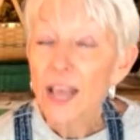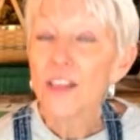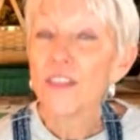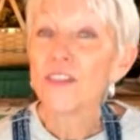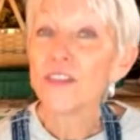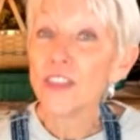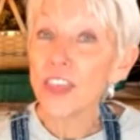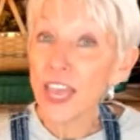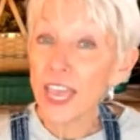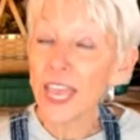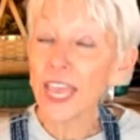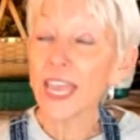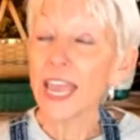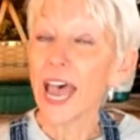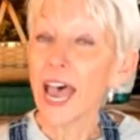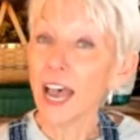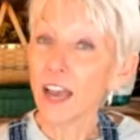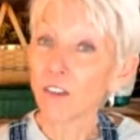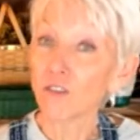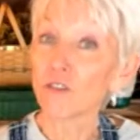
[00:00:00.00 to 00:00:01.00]
they
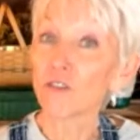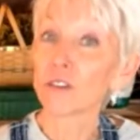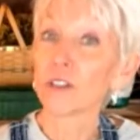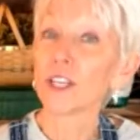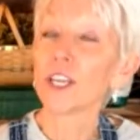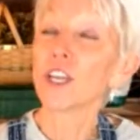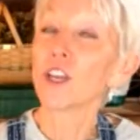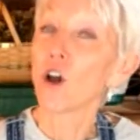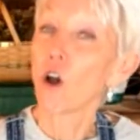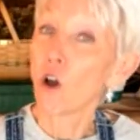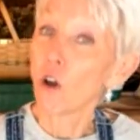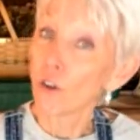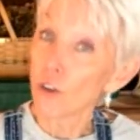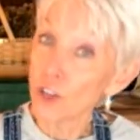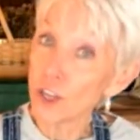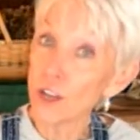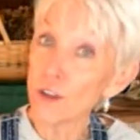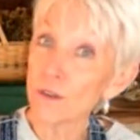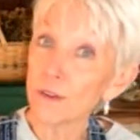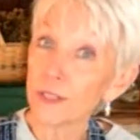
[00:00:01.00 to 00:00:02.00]
actually are
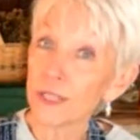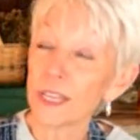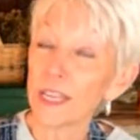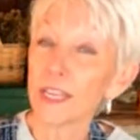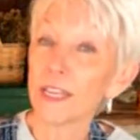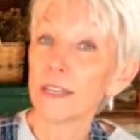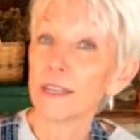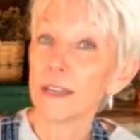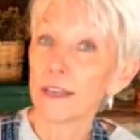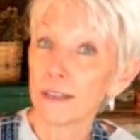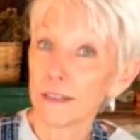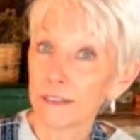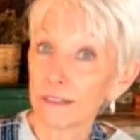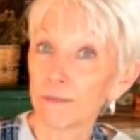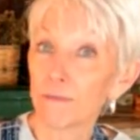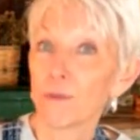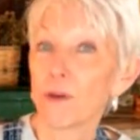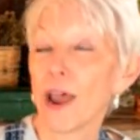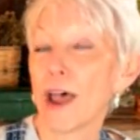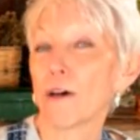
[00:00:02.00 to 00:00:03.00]
using
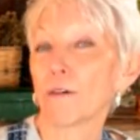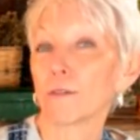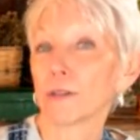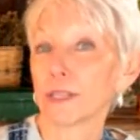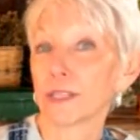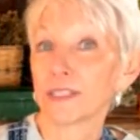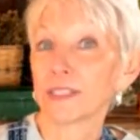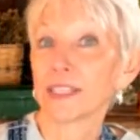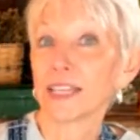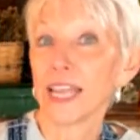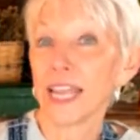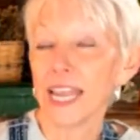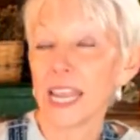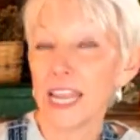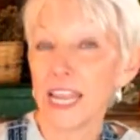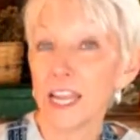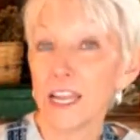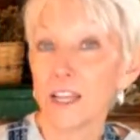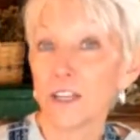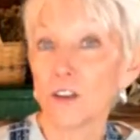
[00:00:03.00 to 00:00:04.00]
sprouts
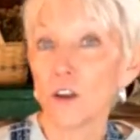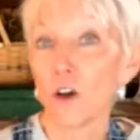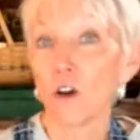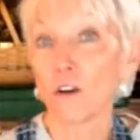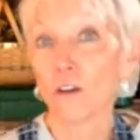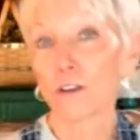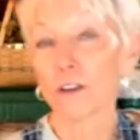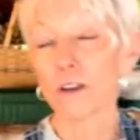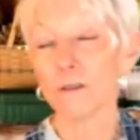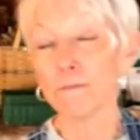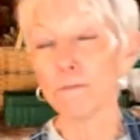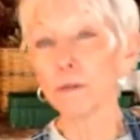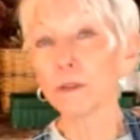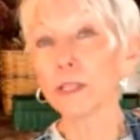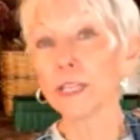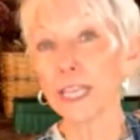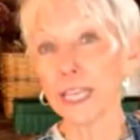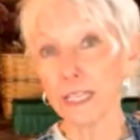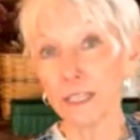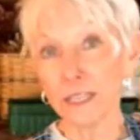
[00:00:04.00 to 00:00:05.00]
in our
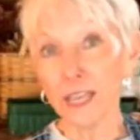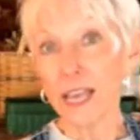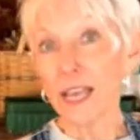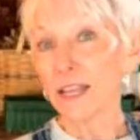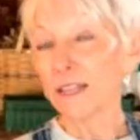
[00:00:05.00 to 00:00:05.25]
complete.